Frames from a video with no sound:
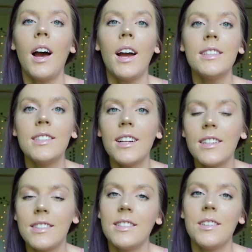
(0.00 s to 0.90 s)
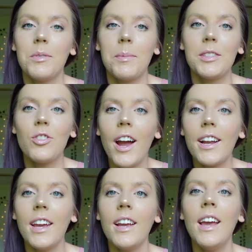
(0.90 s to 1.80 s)
I stayed consistent with my
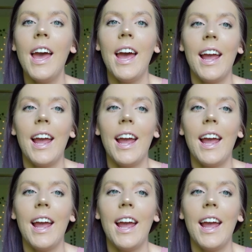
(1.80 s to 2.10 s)
tracking